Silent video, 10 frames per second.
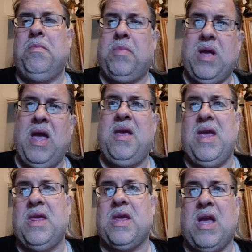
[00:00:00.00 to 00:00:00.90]
Okay,
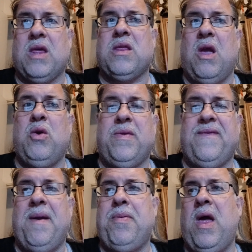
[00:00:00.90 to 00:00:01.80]
he is a Custodes,
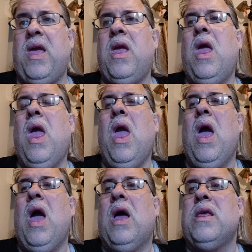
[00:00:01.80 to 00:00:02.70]
fair play.
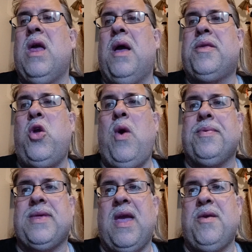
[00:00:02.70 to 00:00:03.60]
2-up
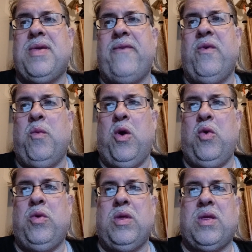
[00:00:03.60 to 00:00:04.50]
save, 7
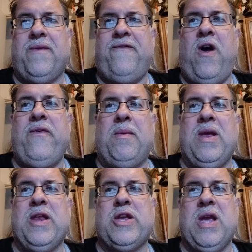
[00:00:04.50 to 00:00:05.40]
wounds, 5-up
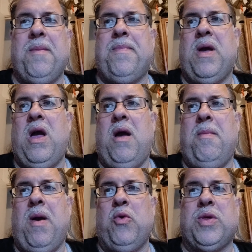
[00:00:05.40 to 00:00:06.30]
leadership,
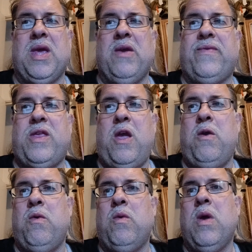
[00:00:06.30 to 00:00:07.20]
OC of
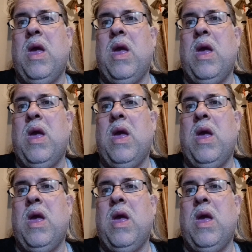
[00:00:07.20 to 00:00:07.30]
2.